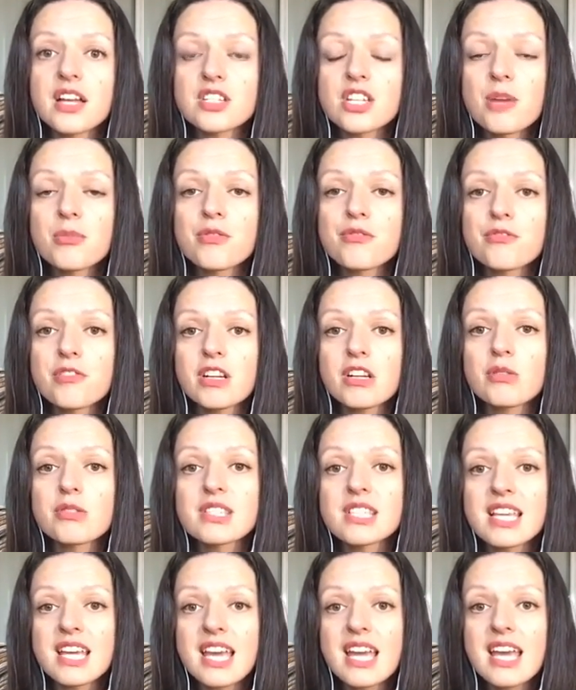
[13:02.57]
type of
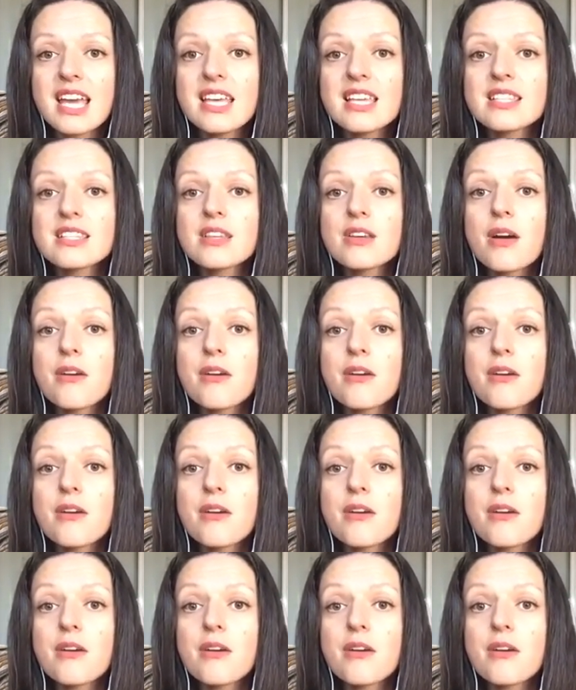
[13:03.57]
frequency is